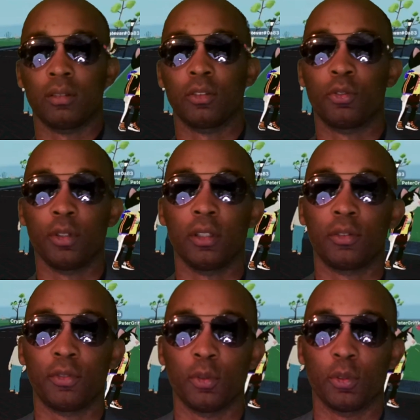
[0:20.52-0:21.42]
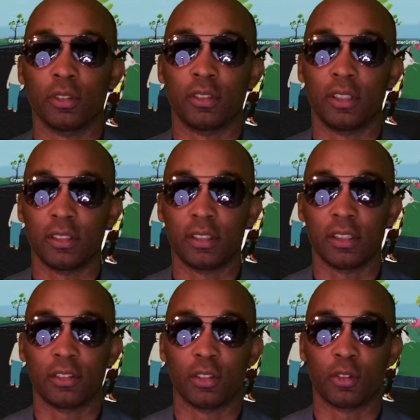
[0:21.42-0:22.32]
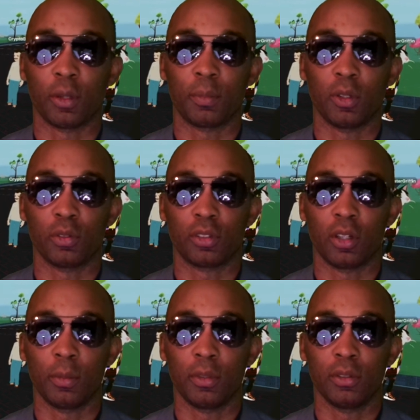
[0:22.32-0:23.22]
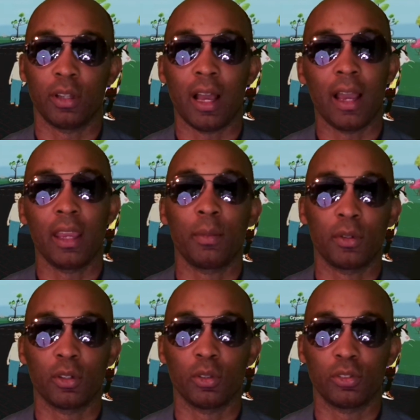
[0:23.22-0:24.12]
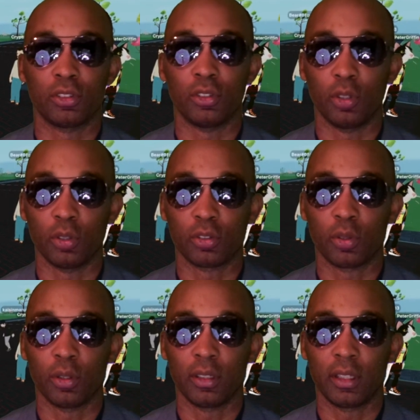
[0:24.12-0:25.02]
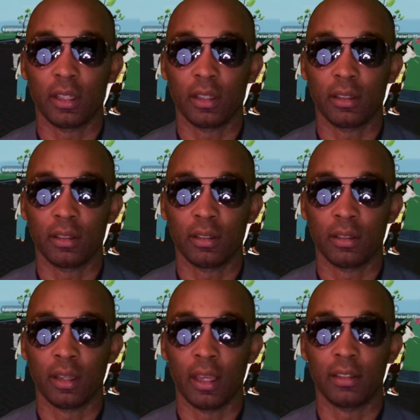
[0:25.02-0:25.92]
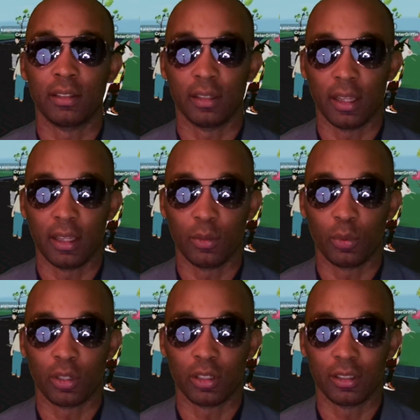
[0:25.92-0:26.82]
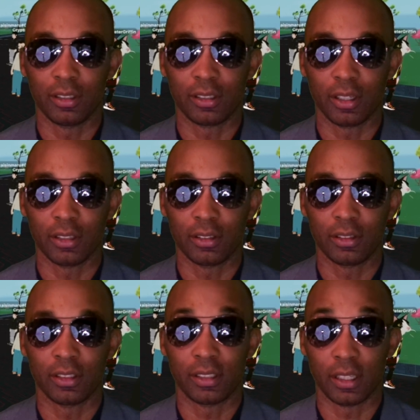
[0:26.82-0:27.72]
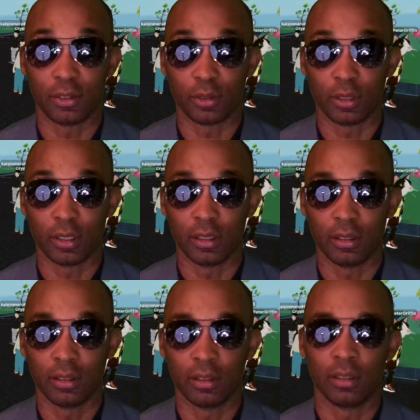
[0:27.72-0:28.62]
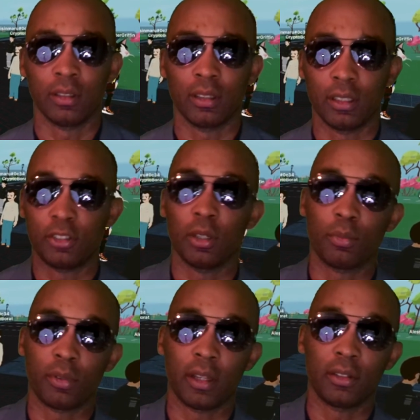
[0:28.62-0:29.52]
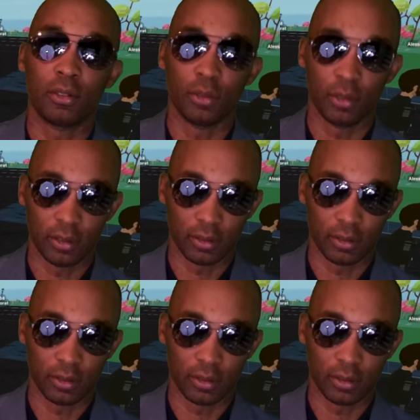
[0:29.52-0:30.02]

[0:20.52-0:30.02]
Greetings viewers, this is the Crypto Terminal. I am your host, the Dogecoin King, and tonight we're going to discuss Decentraland. Let's jump right into it.